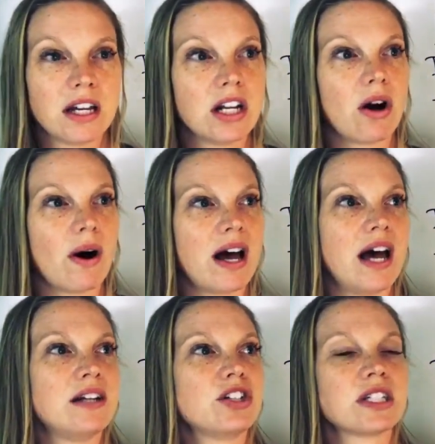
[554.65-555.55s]
you know,
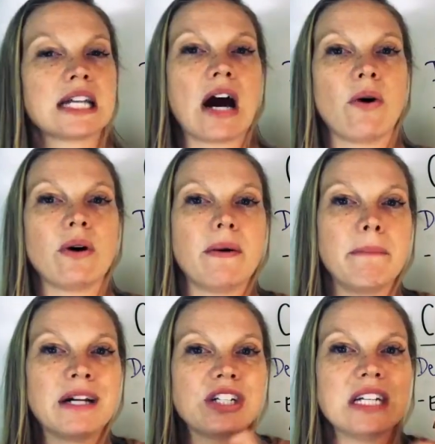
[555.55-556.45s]
and just how
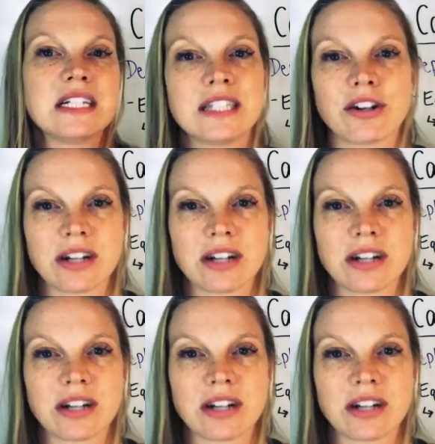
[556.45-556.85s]
much easier